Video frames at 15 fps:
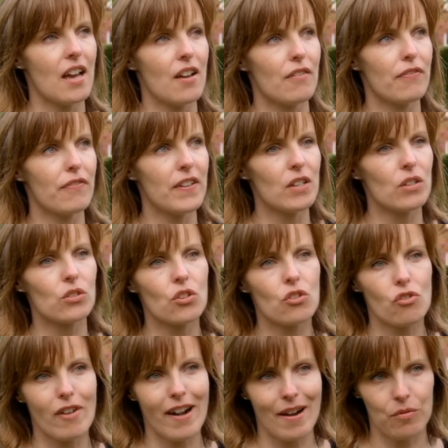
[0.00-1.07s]
feels
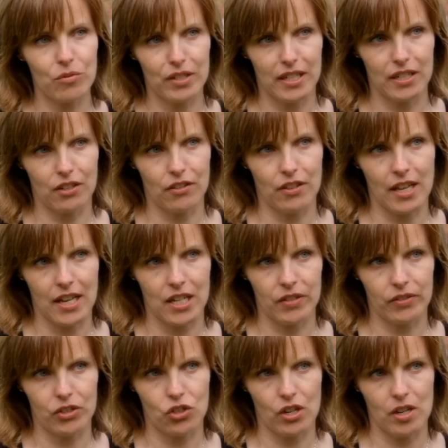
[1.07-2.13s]
grounded at the end of
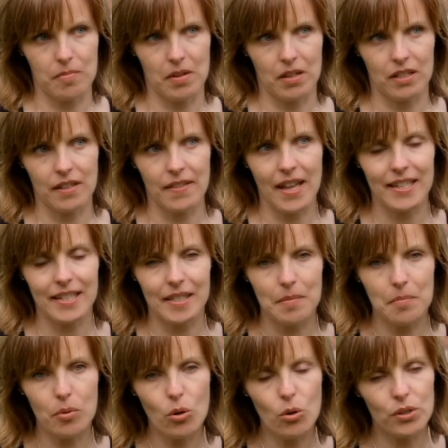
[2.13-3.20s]
a treatment, and that is
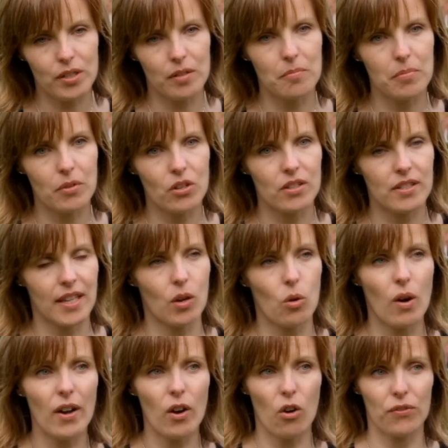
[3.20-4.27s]
important because they
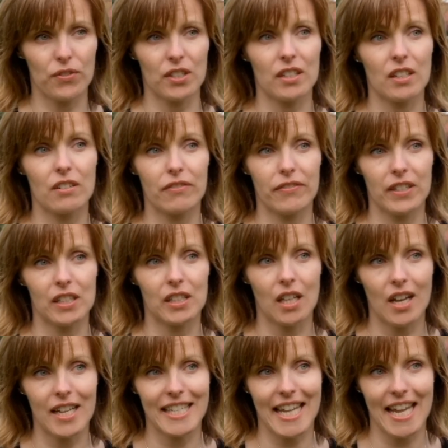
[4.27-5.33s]
quite often can feel
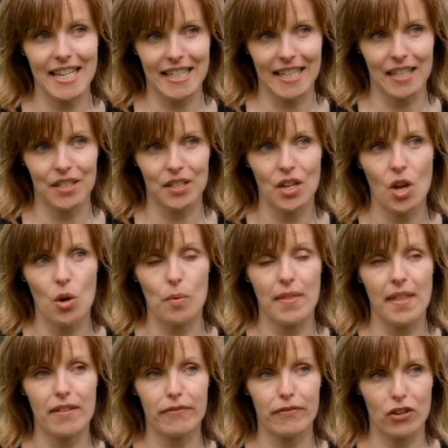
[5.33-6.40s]
lightheaded when
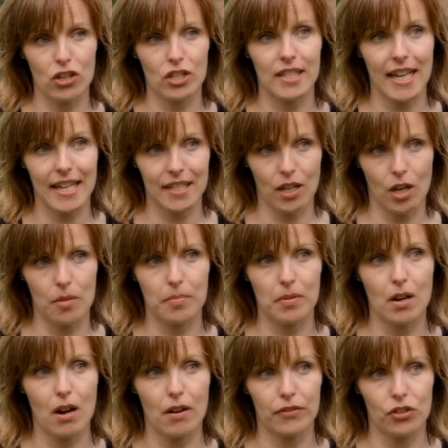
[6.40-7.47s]
they first get up
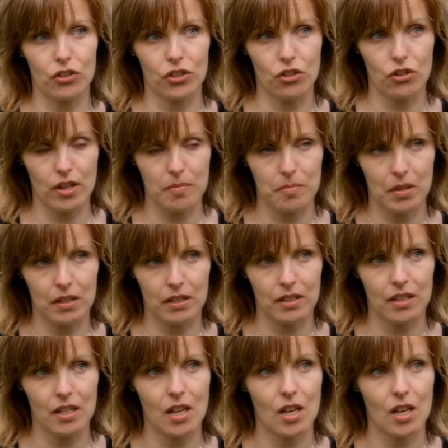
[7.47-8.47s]
after a treatment,